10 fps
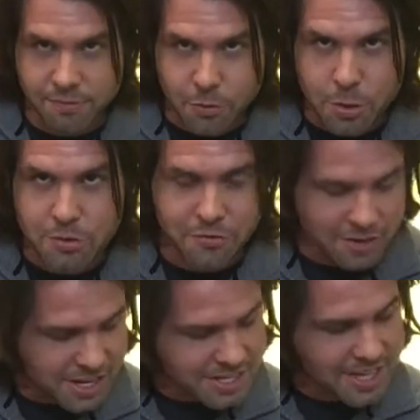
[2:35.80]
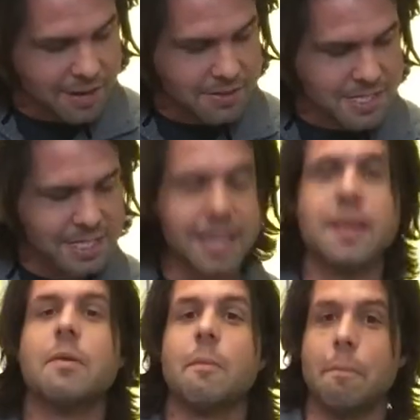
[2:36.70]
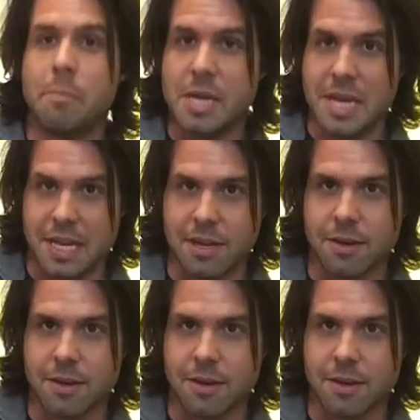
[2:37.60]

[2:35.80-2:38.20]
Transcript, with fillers: fourth fret, counting, B.